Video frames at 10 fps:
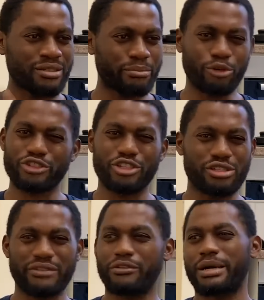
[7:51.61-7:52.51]
bothering
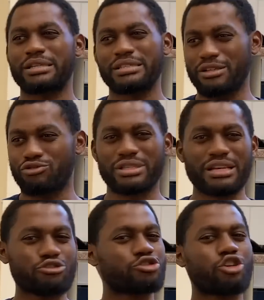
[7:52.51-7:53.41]
yourself about tier 2. Tier
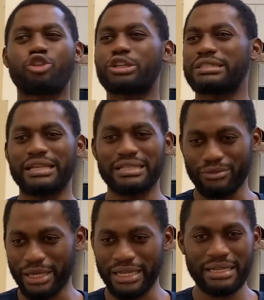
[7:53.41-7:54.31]
2 is not running
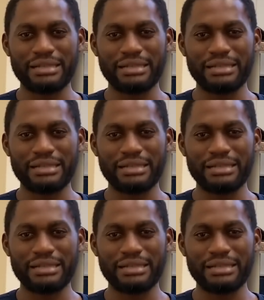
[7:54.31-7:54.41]
anyway.